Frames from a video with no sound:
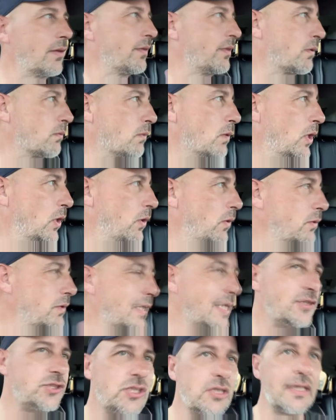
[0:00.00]
the road
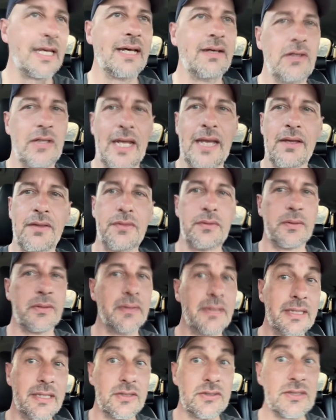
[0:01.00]
that you go down
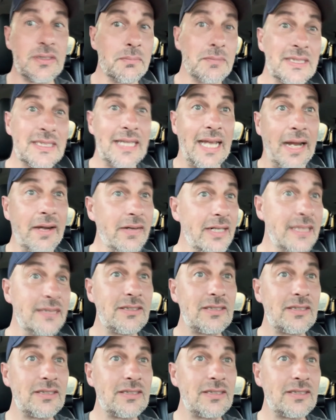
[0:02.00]
through, and there's some scary